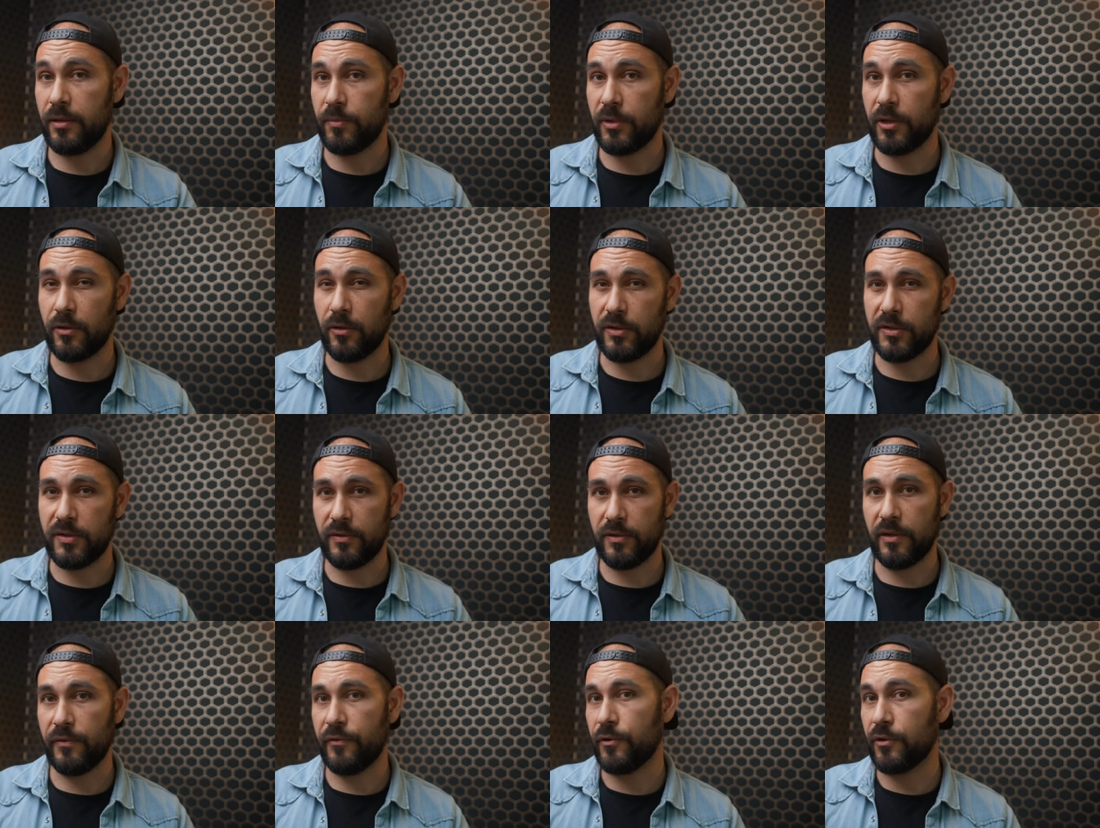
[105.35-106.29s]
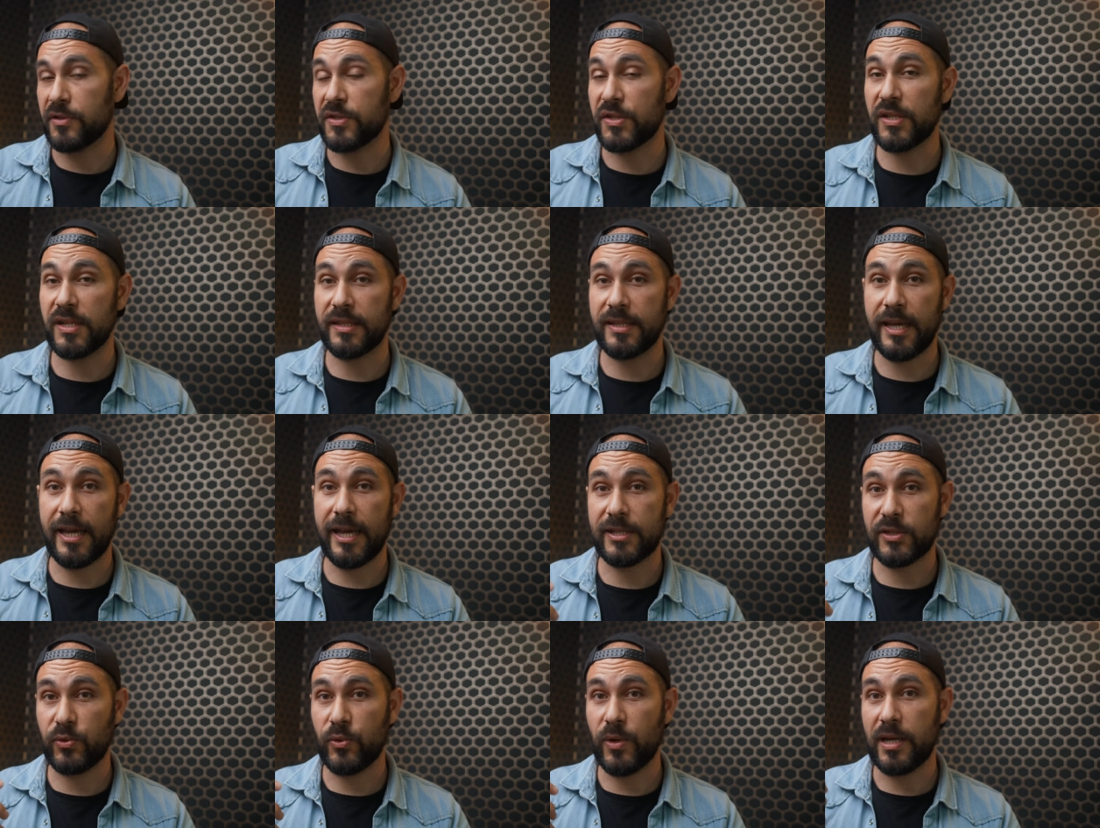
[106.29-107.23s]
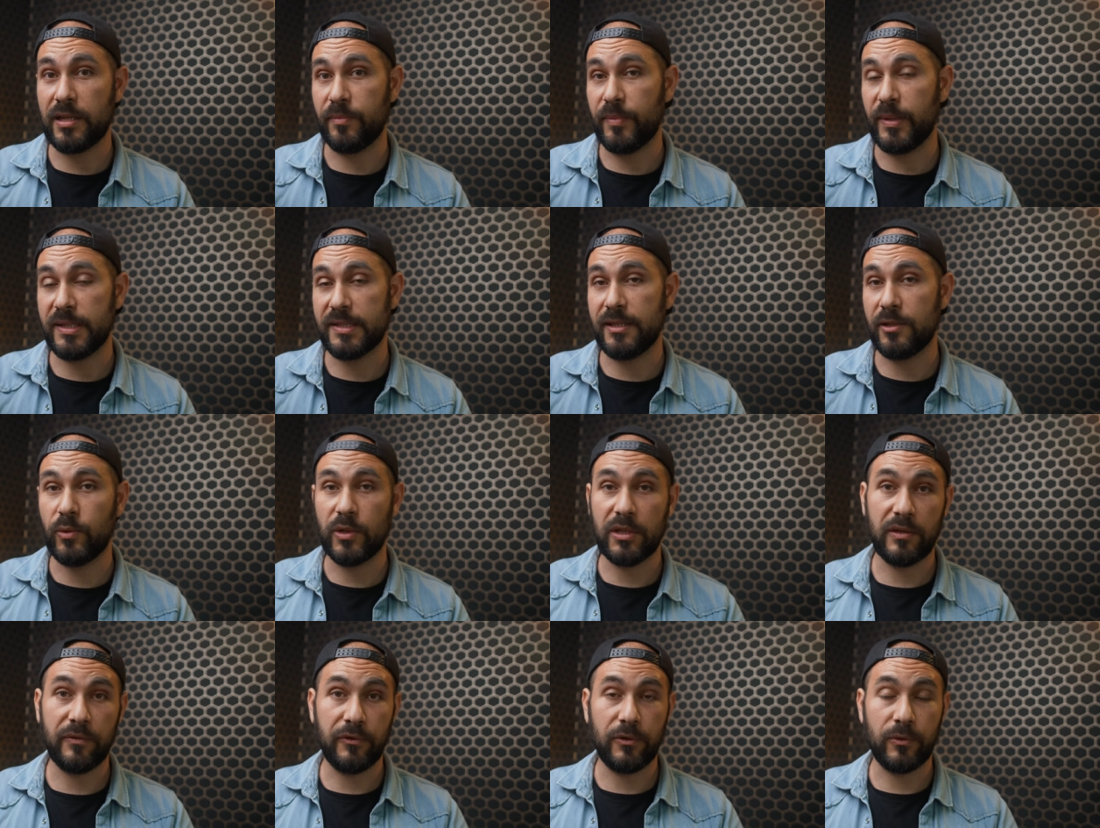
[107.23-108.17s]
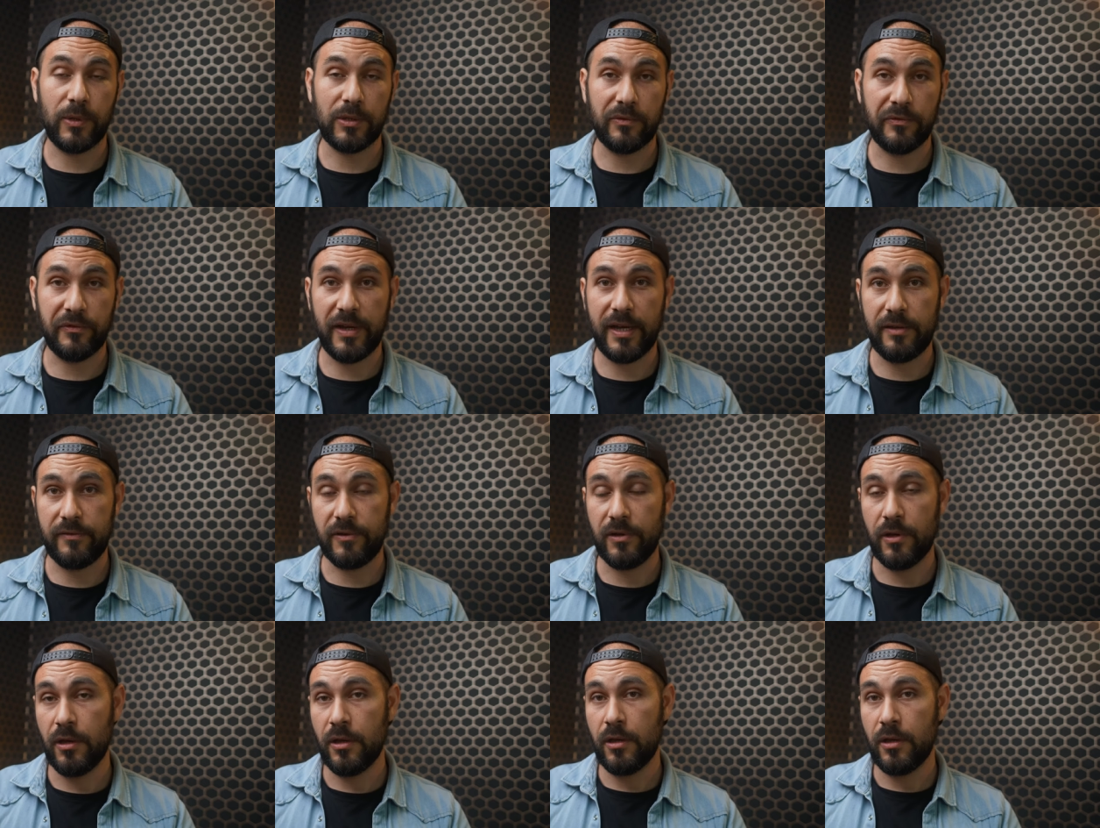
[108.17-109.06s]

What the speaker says: because if you consider the S1 plus the 24105,